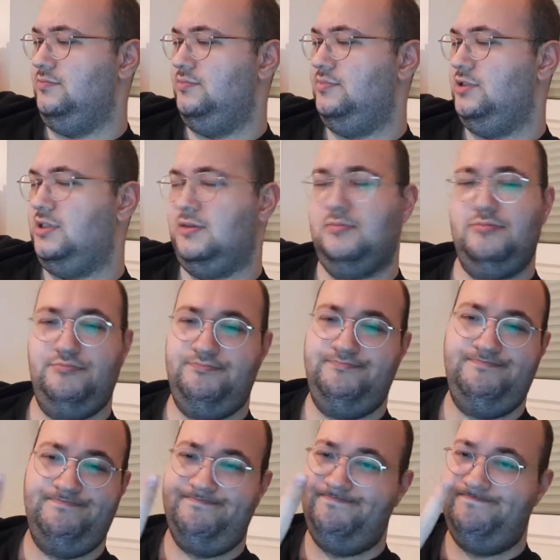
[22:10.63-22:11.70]
but
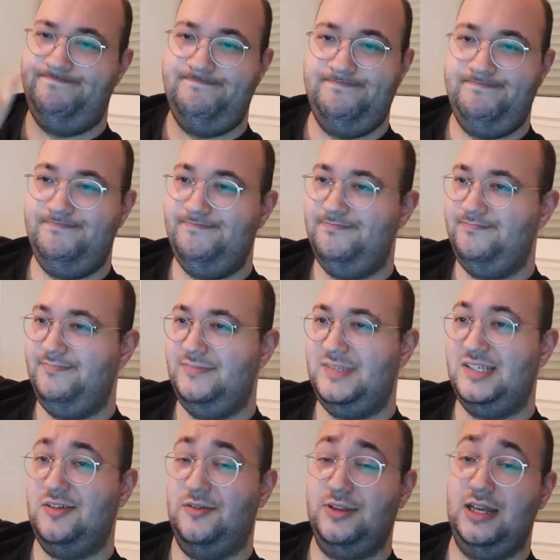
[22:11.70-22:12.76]

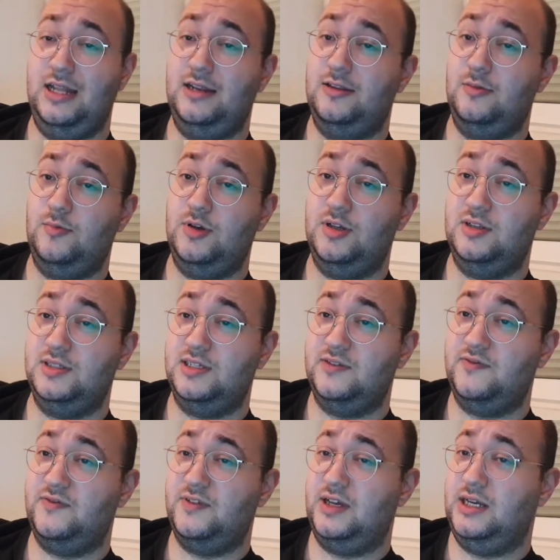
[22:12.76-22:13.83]
it's not the end of the world
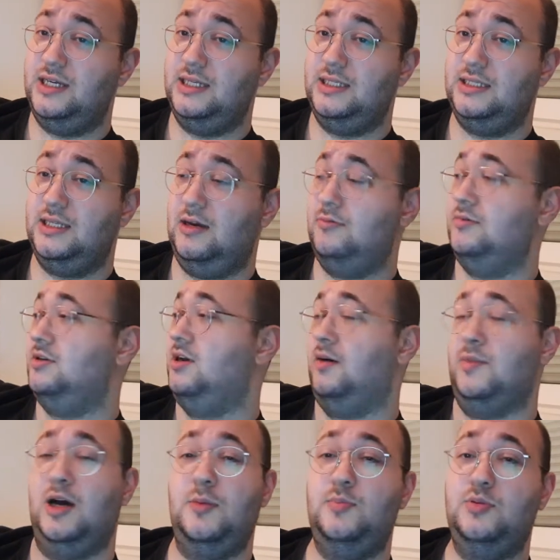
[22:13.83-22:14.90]
if I don't
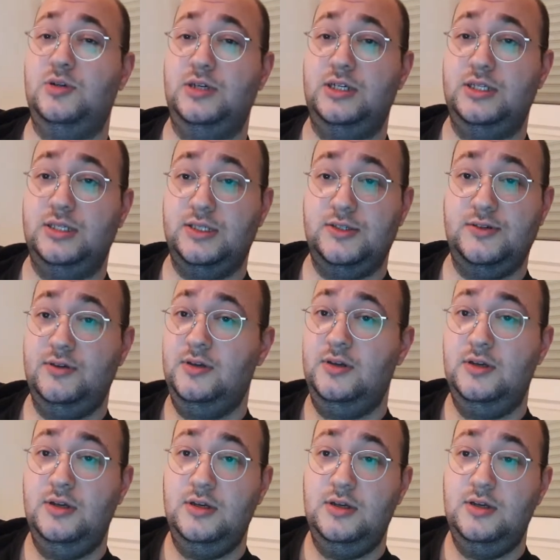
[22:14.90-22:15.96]
come up as
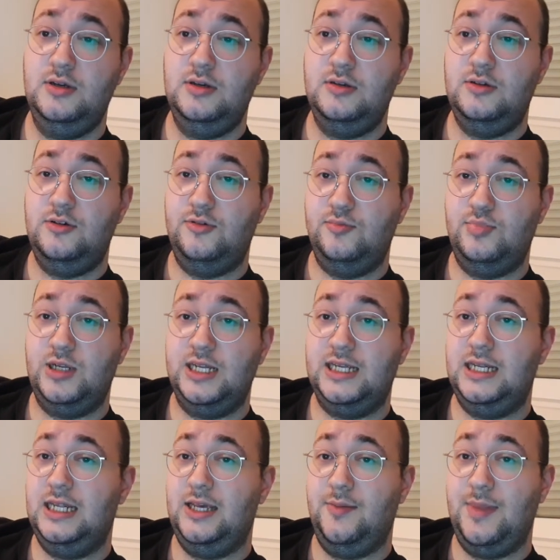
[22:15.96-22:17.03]

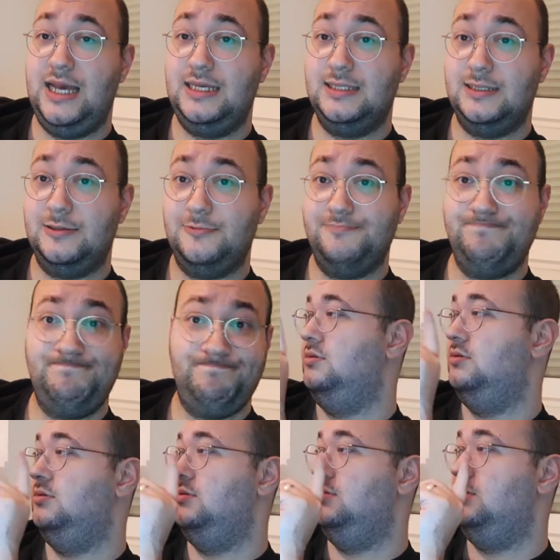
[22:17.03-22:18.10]
completely amazing.
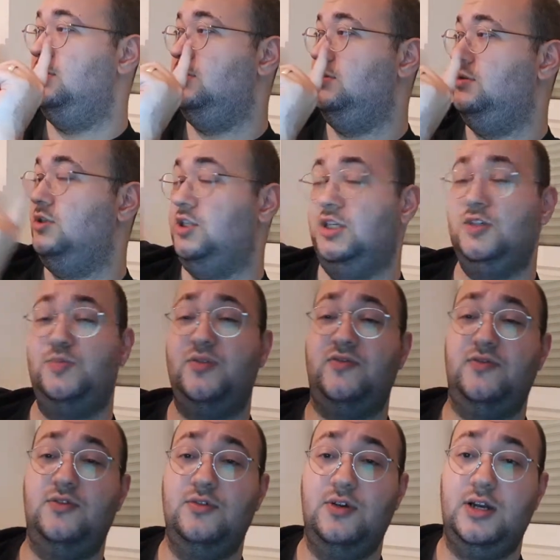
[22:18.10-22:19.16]
Just
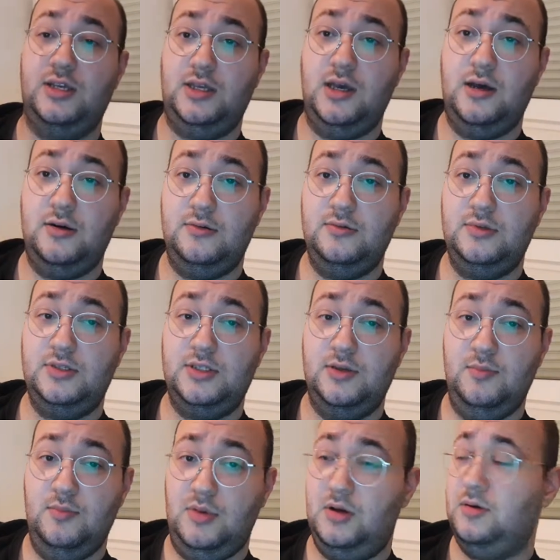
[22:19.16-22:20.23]
before I go
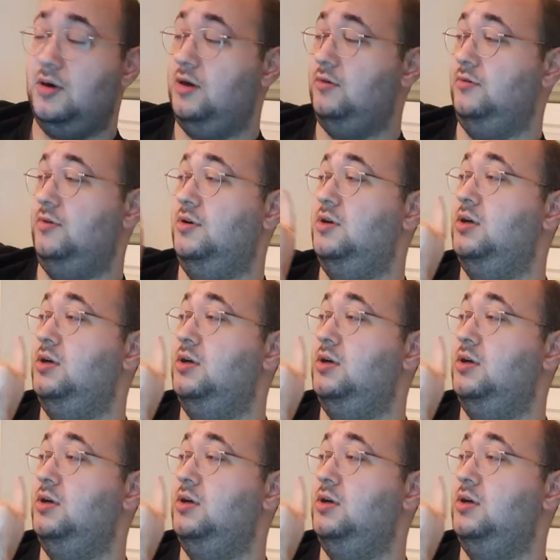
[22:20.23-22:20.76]
tomorrow,